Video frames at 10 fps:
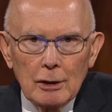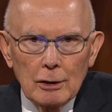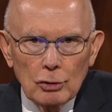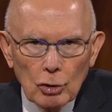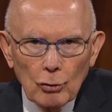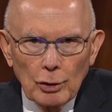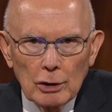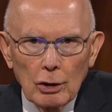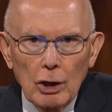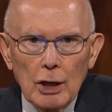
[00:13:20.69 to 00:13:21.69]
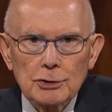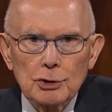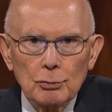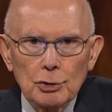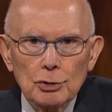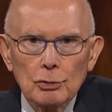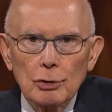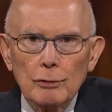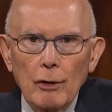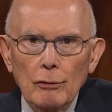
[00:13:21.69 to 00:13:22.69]
including laws to
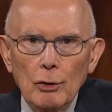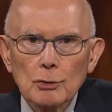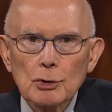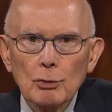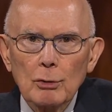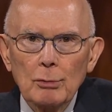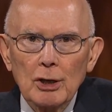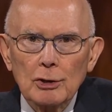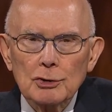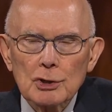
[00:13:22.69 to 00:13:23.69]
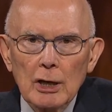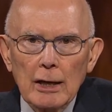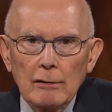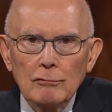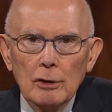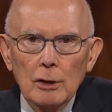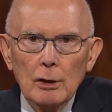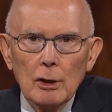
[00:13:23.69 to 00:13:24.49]
assure that those who had been enslaved